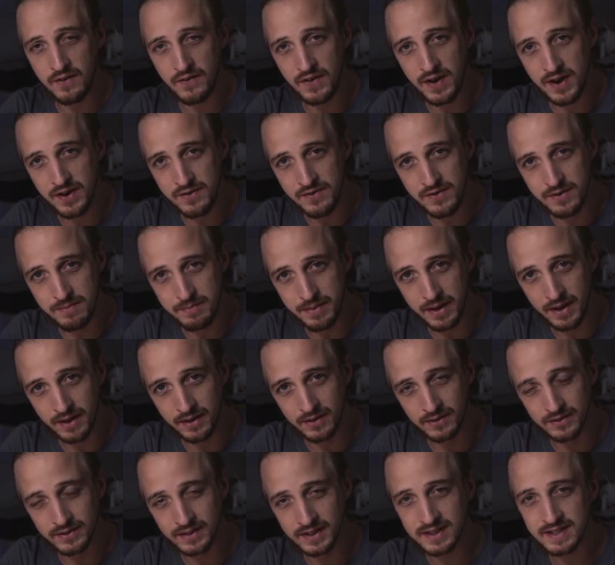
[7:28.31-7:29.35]

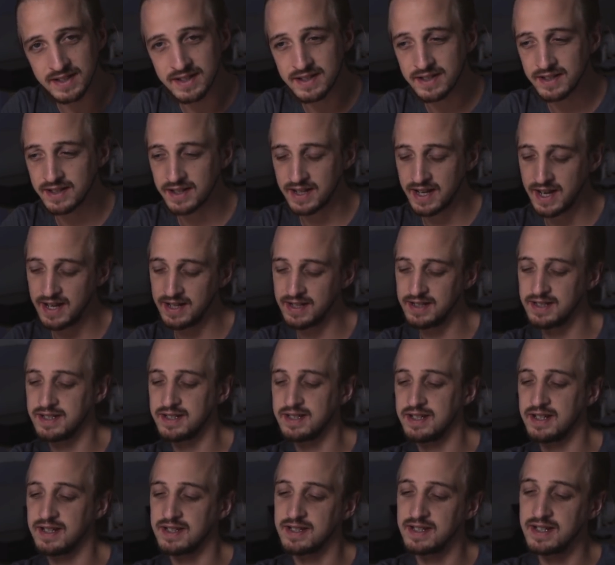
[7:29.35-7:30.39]
and the Canon
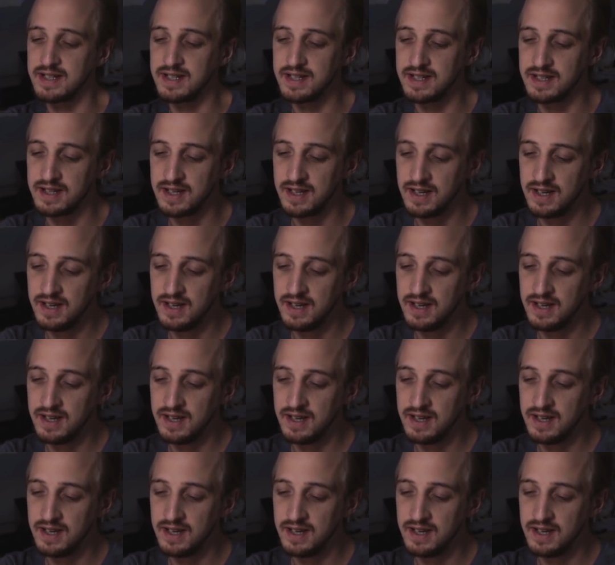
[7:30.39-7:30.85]
6D